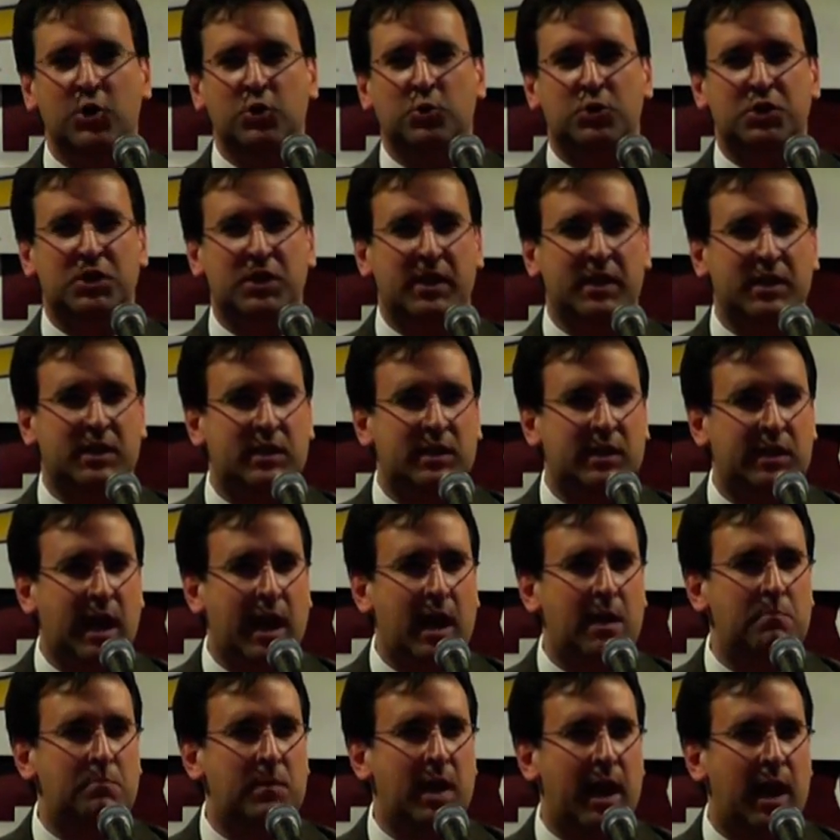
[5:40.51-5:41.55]
You'll see the
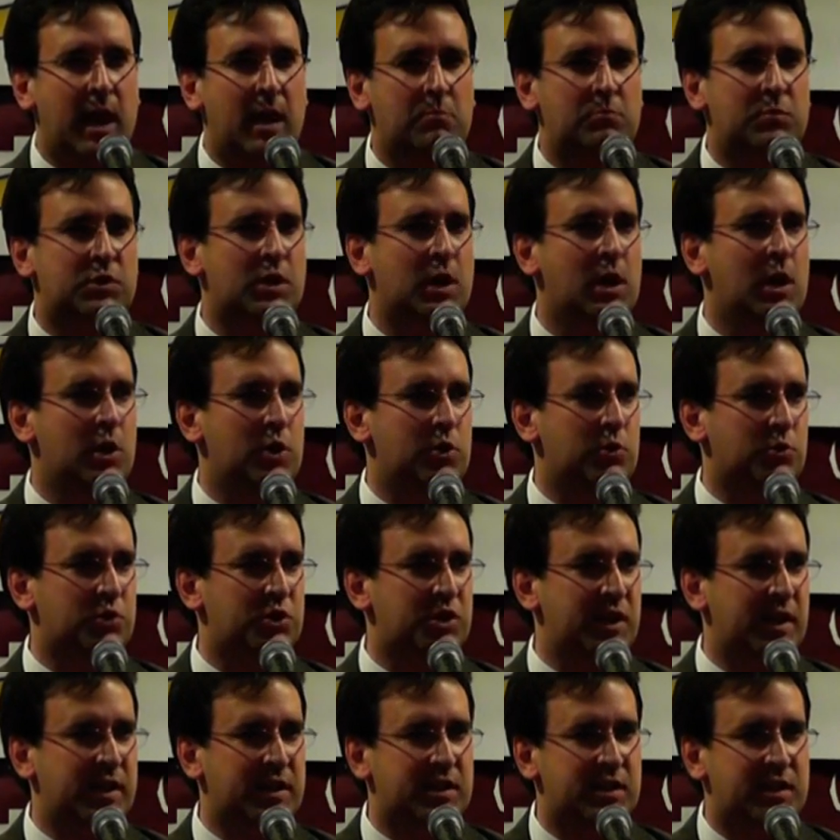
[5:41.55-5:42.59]
same names. You'll
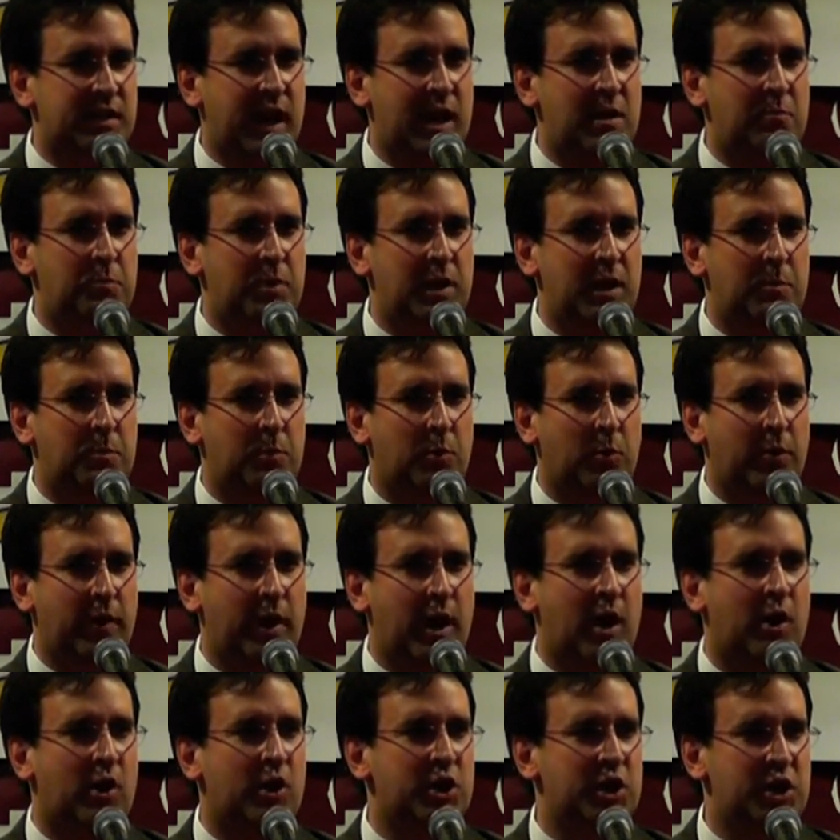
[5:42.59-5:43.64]
see the same people
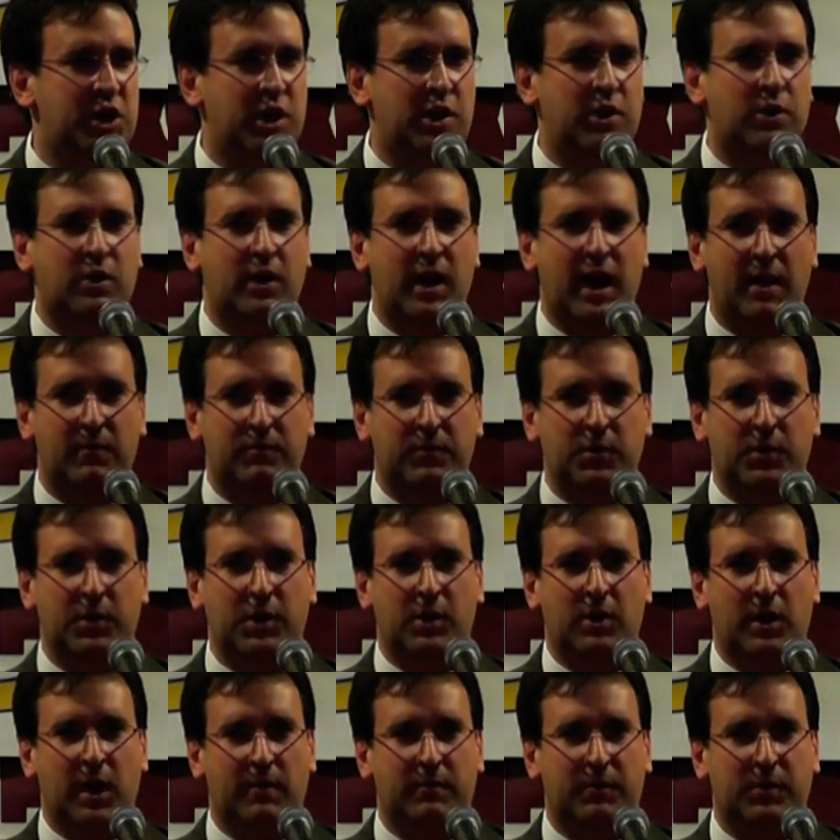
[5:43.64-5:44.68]
there year after
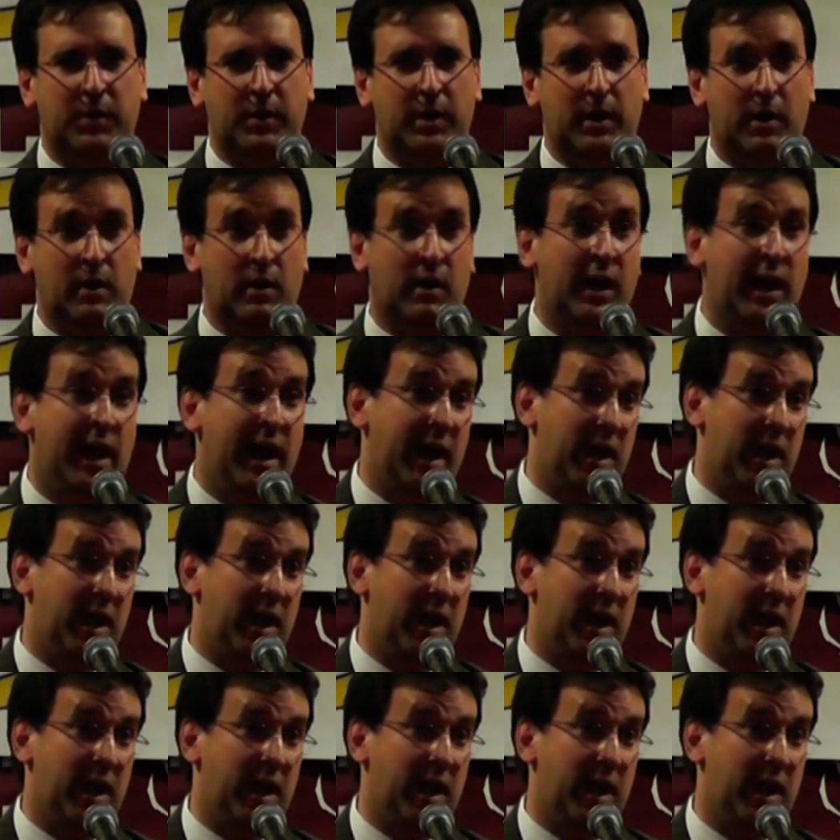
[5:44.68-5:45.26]
year after year.